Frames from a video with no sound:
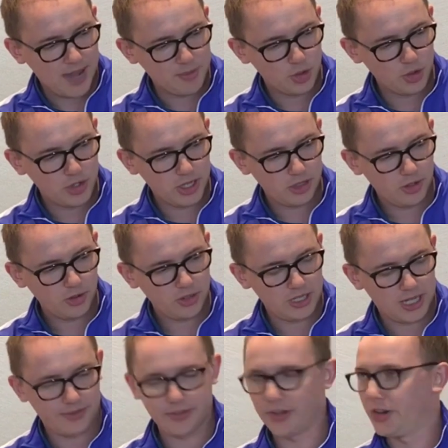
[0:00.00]
You're literally
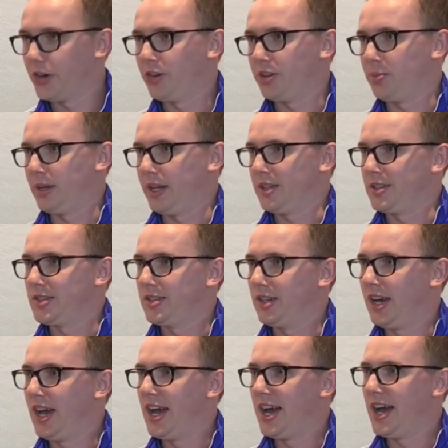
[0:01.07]
never going to hurt the pans.
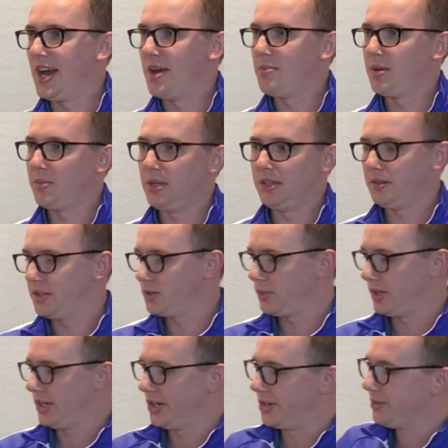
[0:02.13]
I mean, this
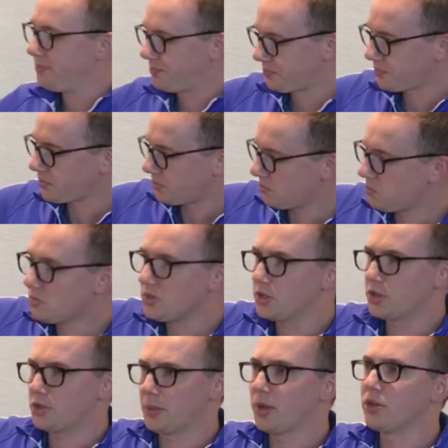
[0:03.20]
one here.
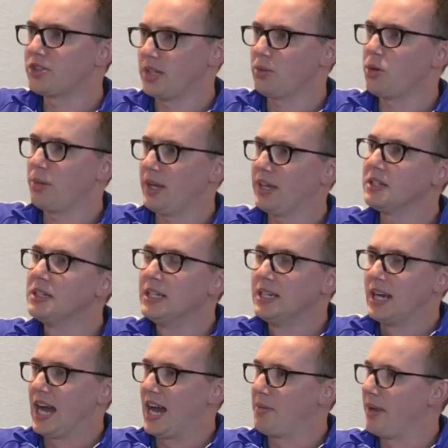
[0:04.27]
This is my old demo pan.
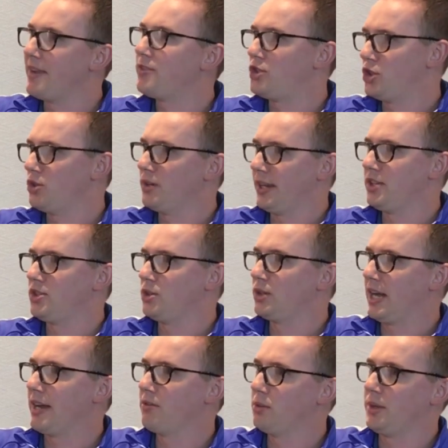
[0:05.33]
I had two
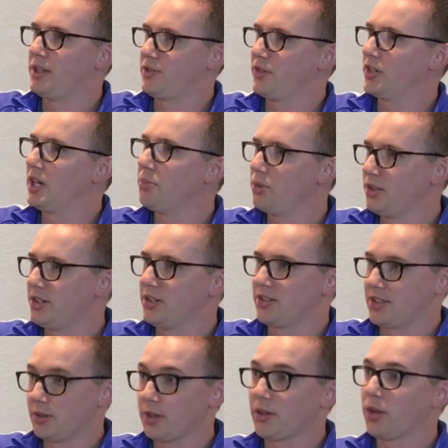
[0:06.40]
guy roommates for a couple of
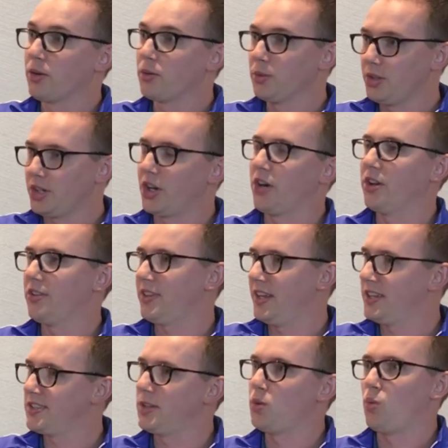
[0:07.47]
years, and they were really hard on
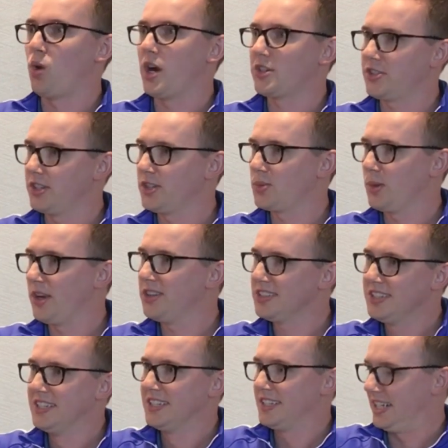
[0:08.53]
things. They didn't wash things
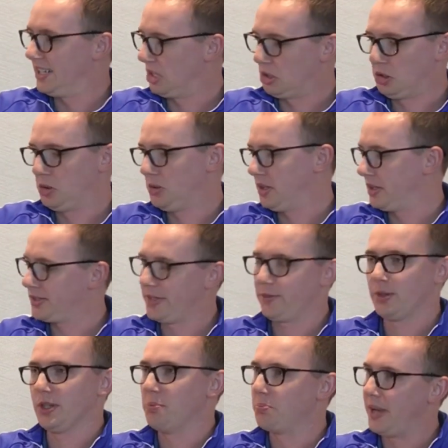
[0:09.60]
well, and like literally the stuff
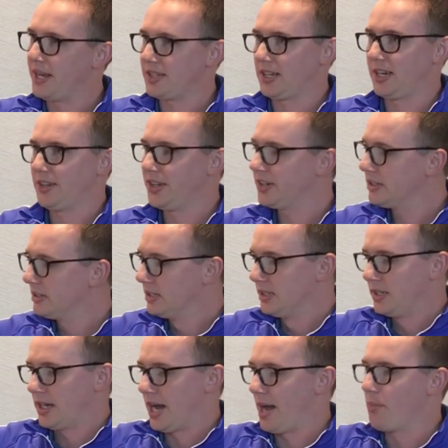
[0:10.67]
would get baked on there.
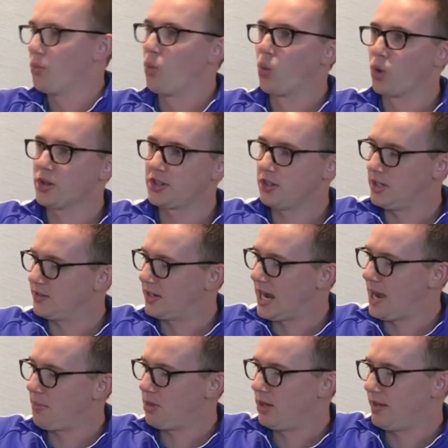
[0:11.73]
The worst that'll ever
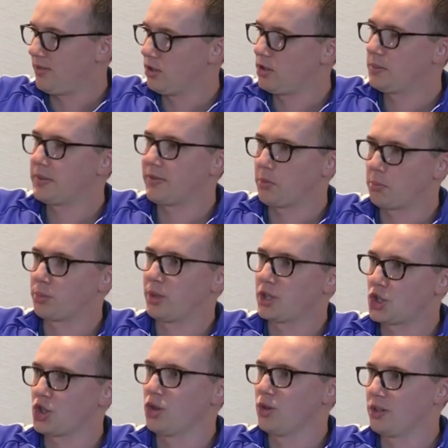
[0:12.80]
happen will have a little bit of a
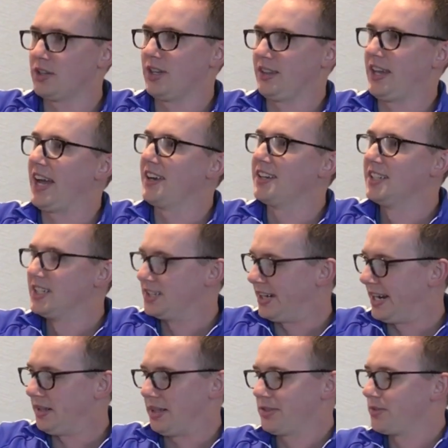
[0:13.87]
brush to look like that,
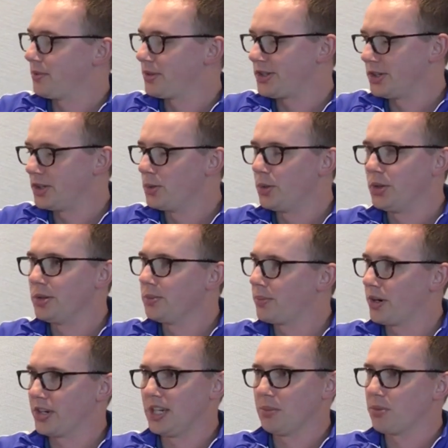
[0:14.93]
right? And that's from steel wool and
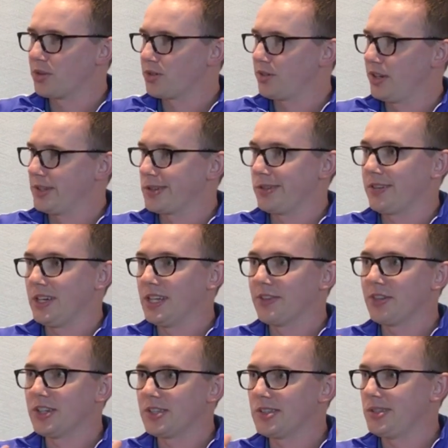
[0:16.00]
barkeeper strip, so it
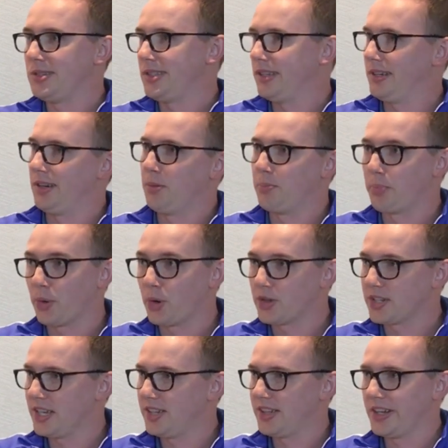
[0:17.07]
never gets
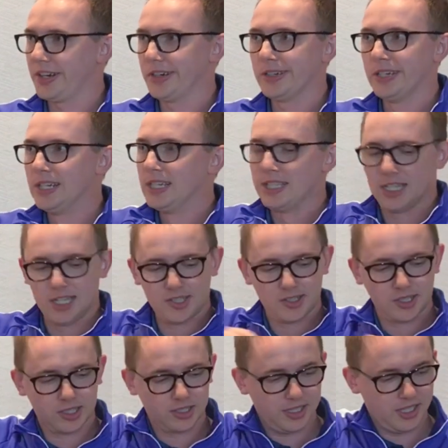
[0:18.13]
burnt on there. Easy
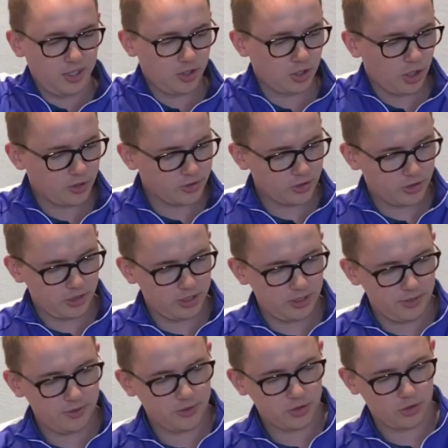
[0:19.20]
to clean. You can also
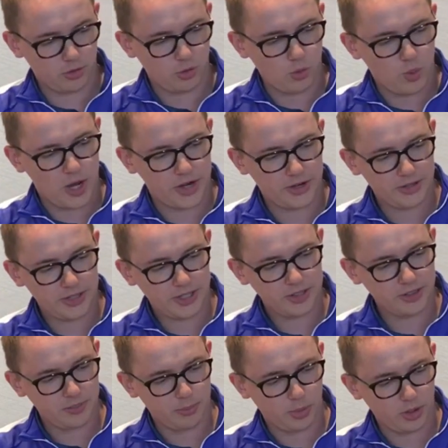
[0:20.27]
even just throw water in
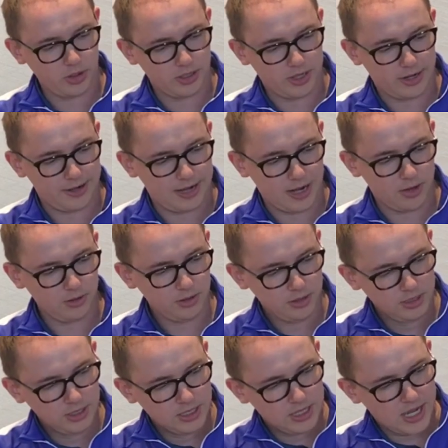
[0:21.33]
there and boil it
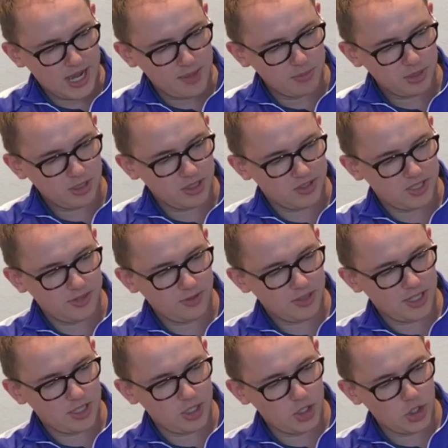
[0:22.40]
out. Look at this, even
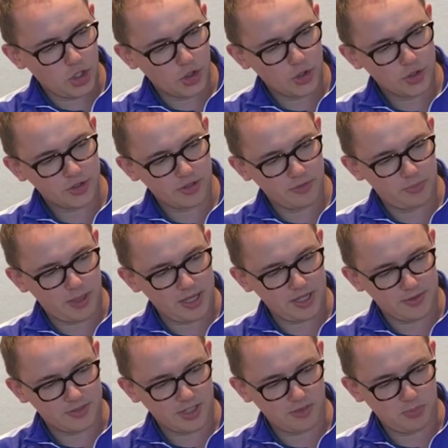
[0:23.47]
like years of
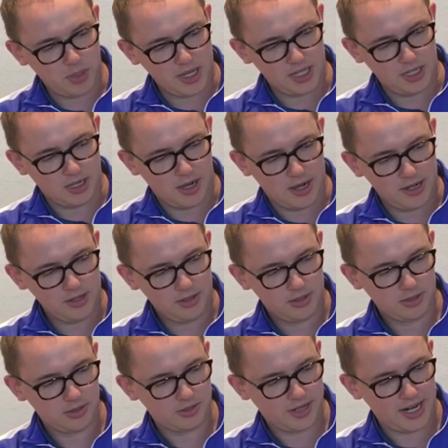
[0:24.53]
stuff baking on.
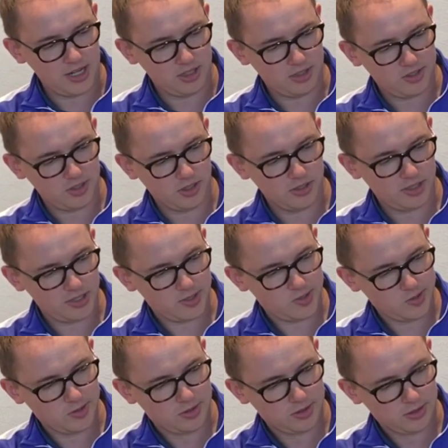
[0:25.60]
Right? You can see all
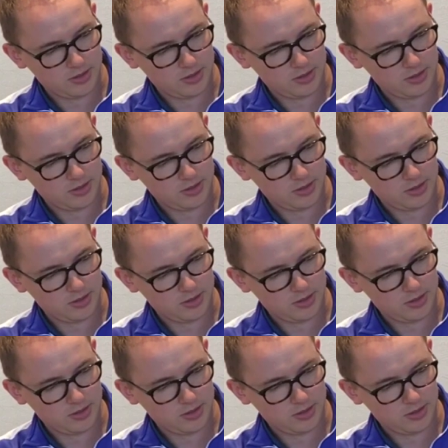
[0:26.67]
this.